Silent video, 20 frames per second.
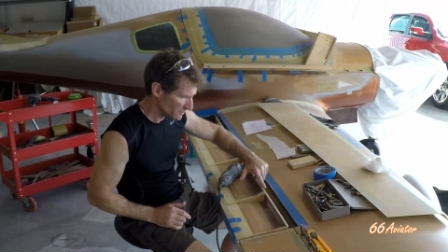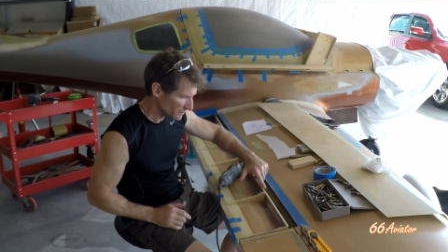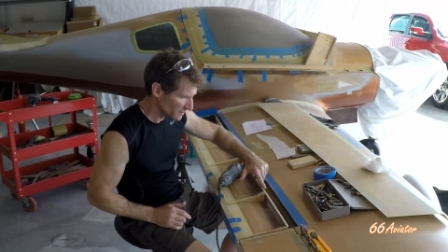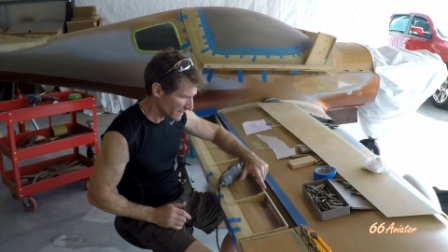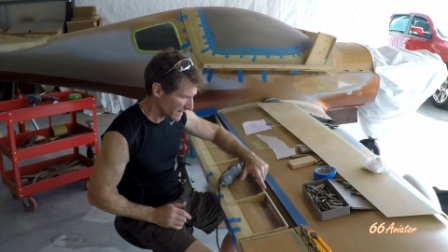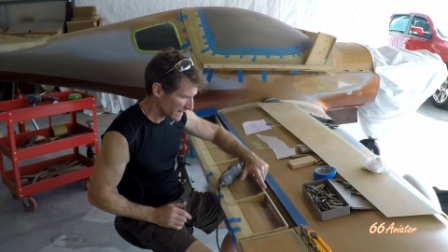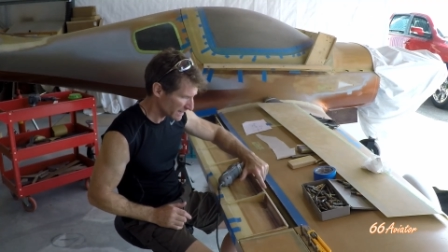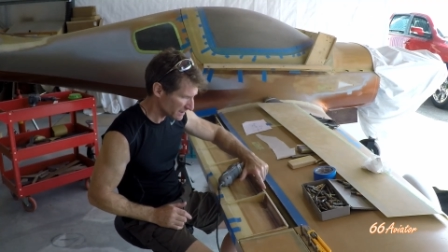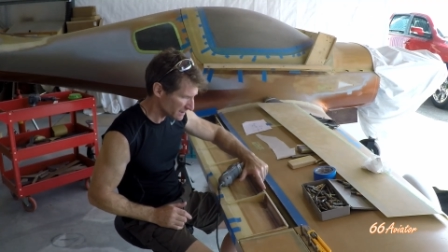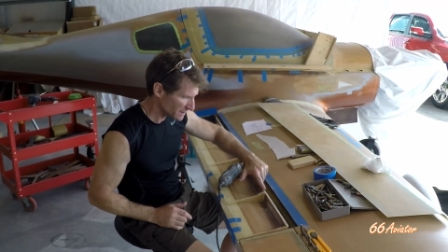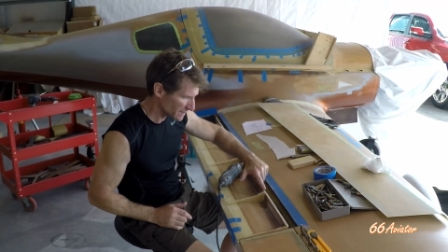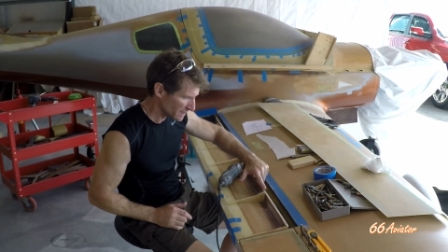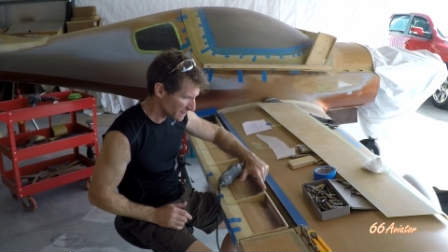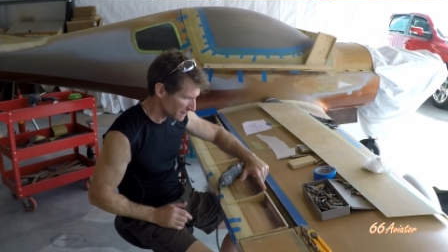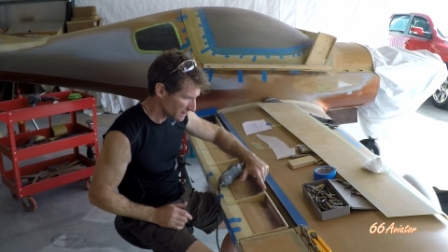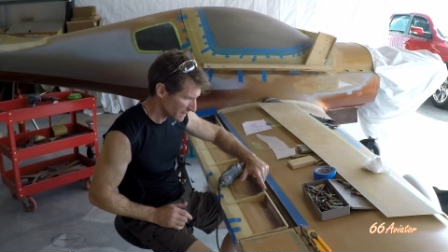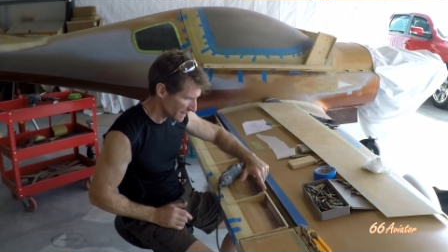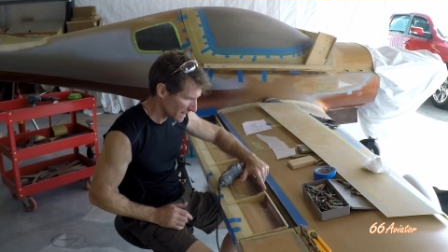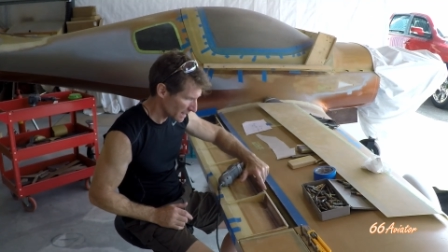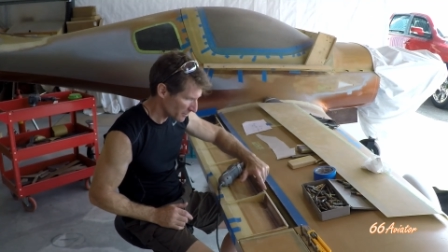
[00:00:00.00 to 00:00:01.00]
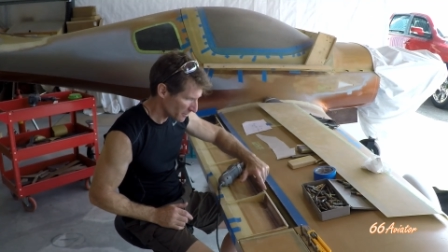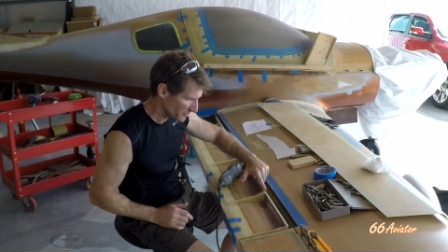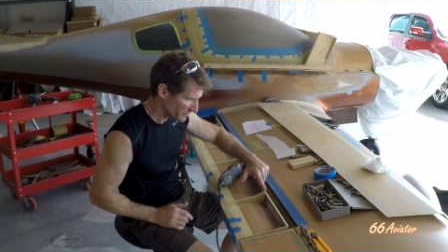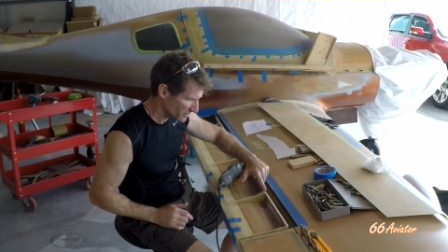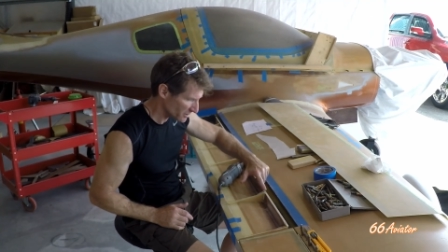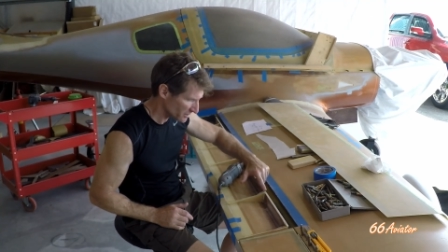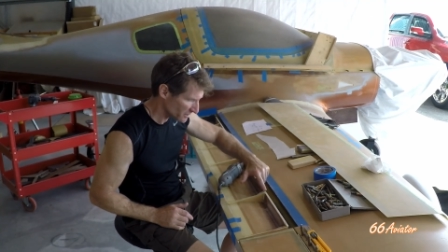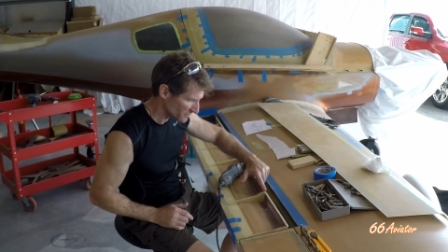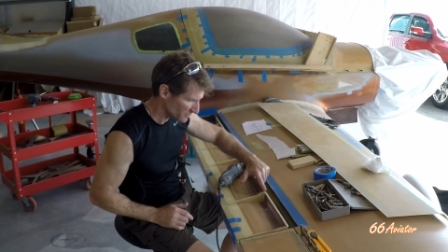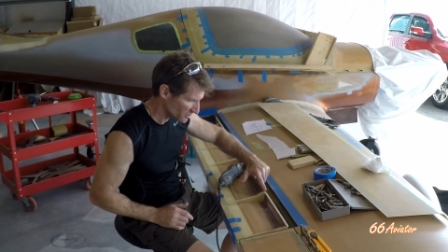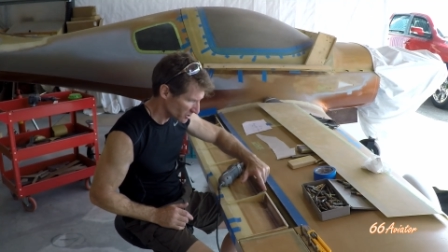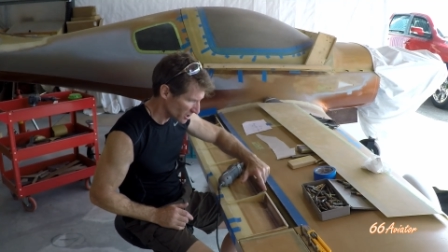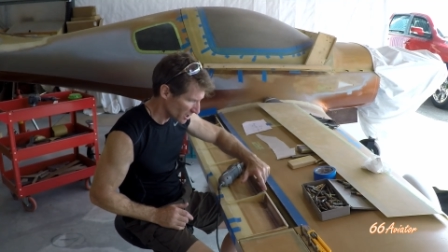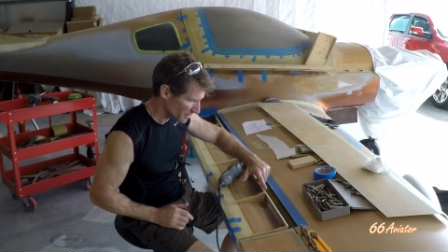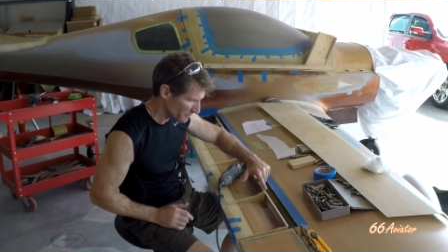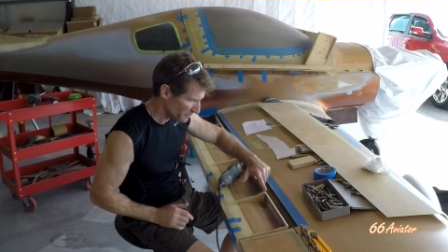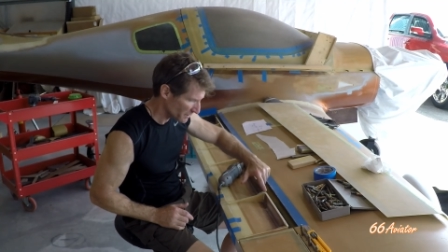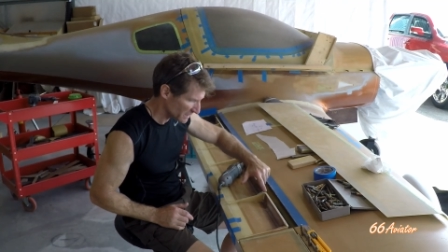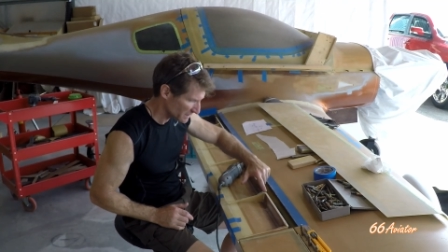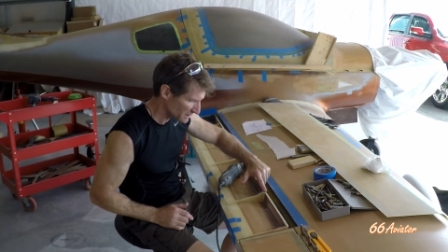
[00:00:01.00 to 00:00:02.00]
you can't see in the camera, but there's some
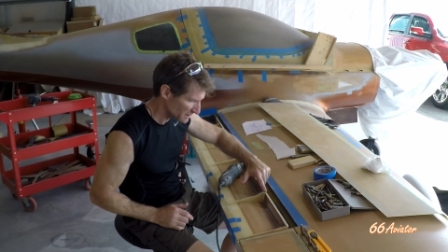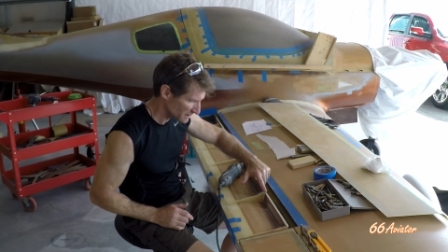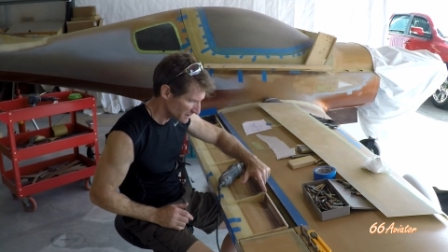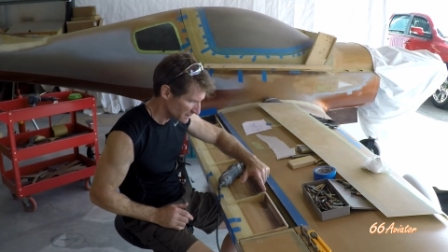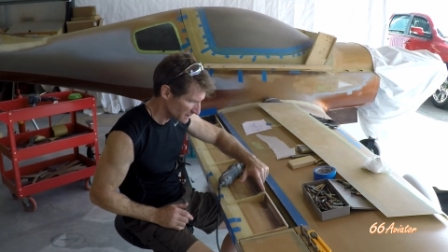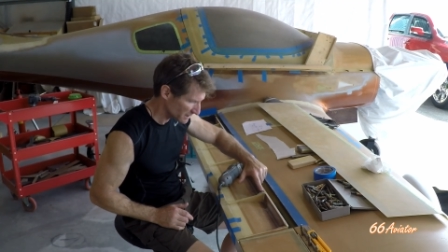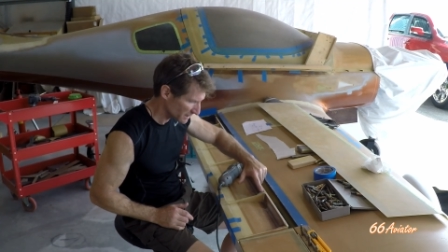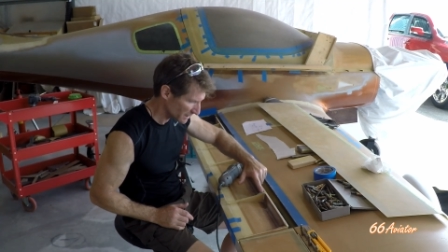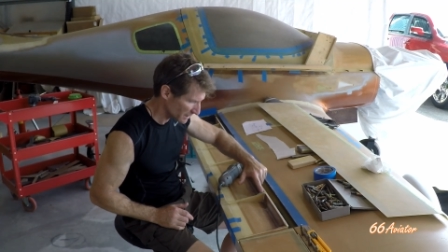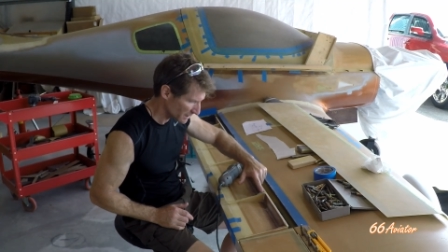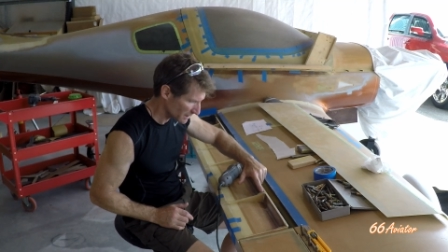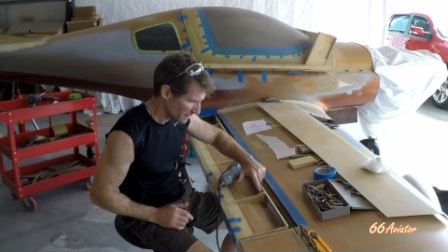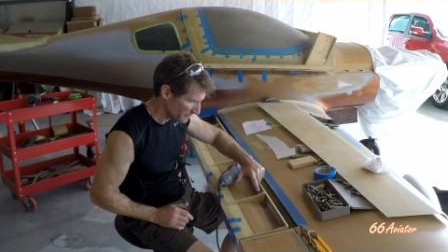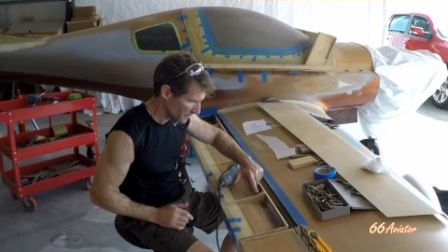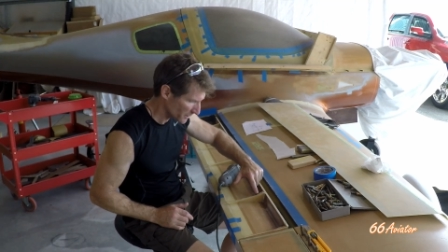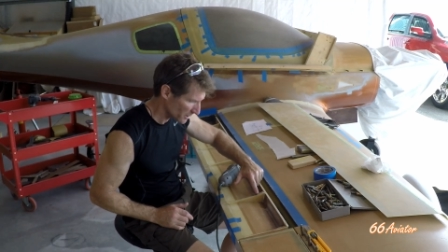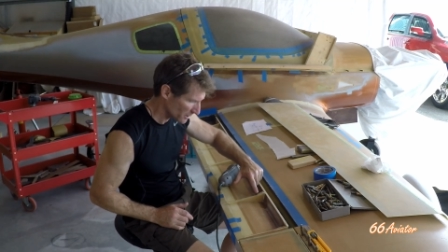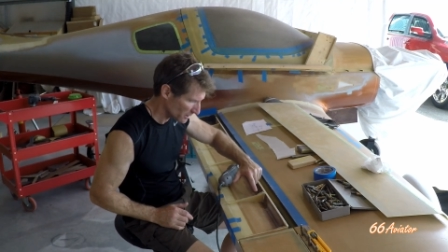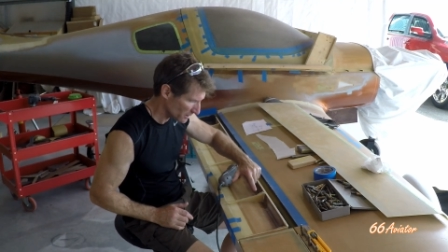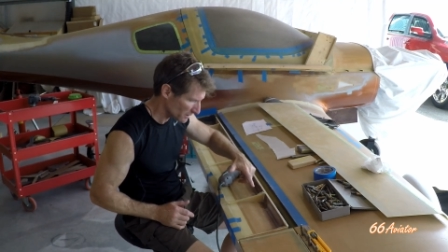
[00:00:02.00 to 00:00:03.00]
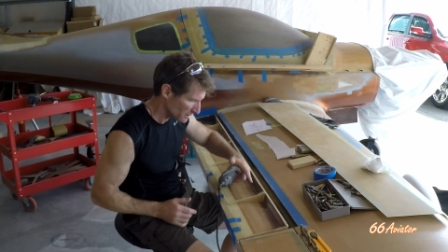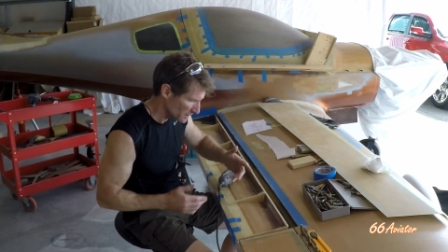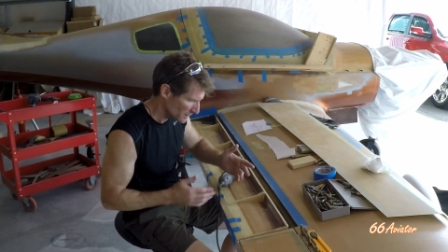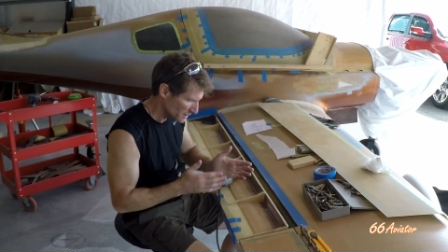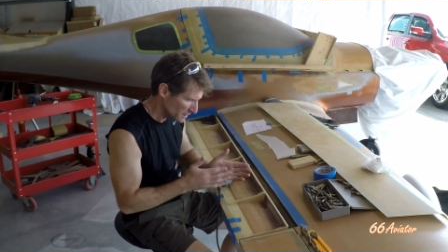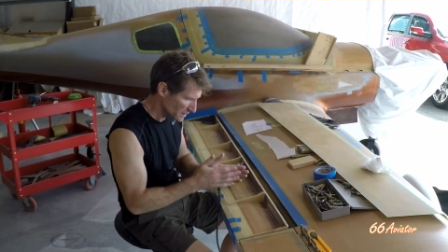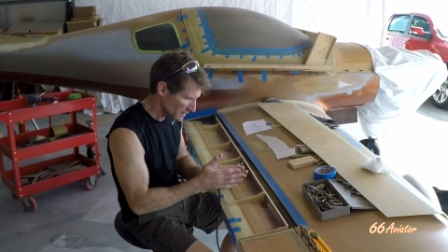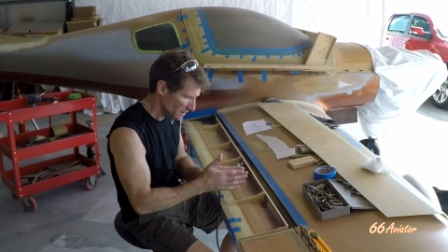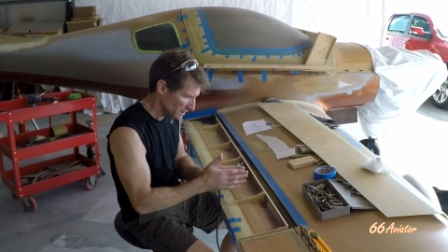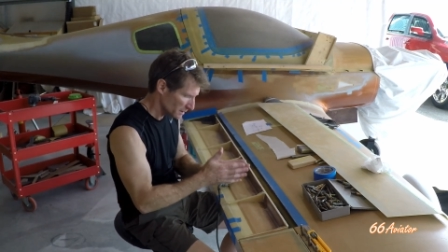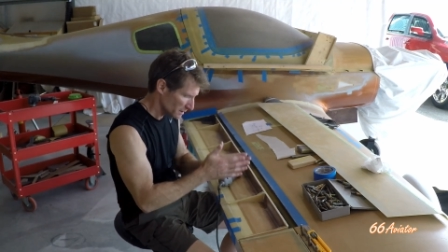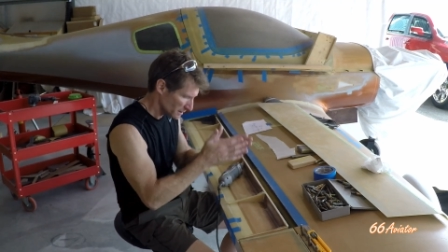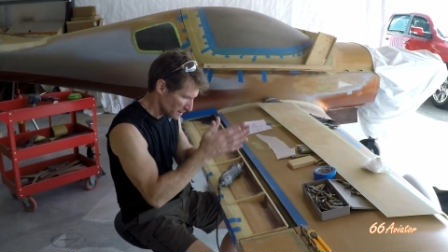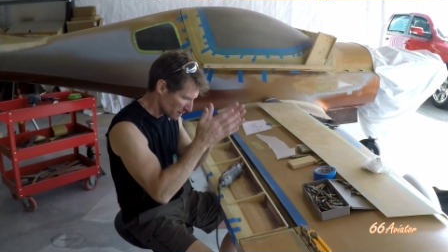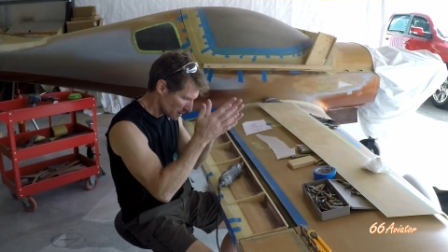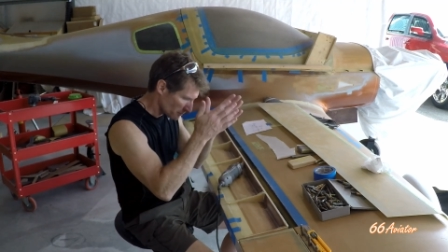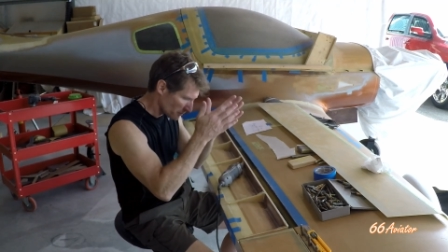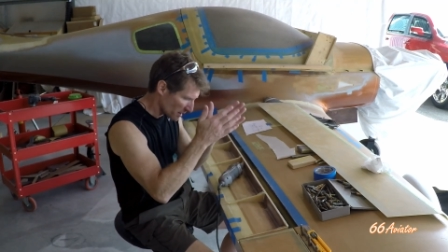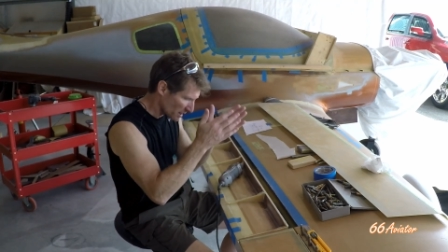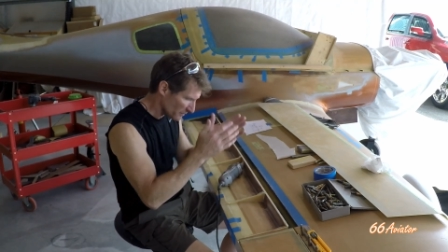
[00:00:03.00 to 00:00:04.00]
sharp pieces sticking up here
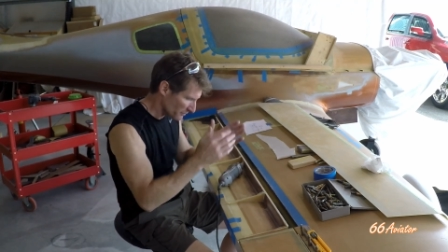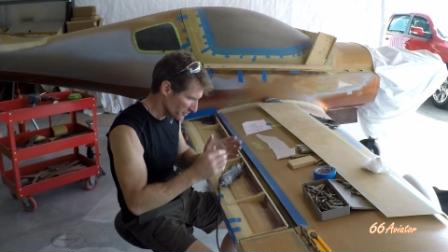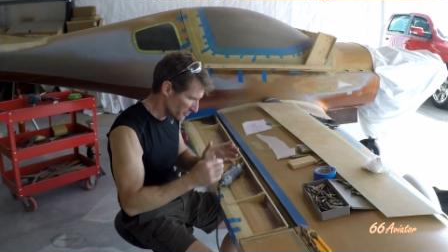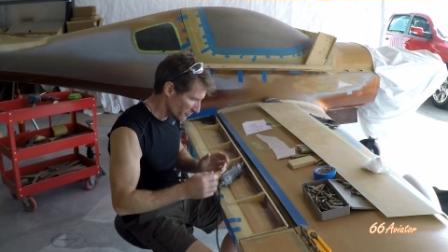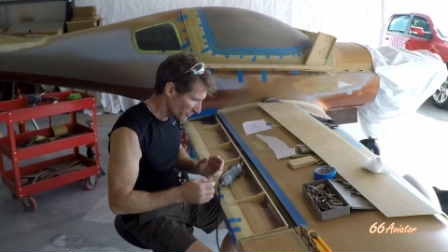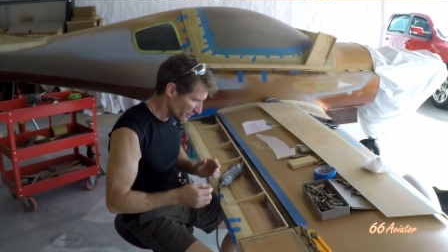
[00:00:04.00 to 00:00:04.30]
above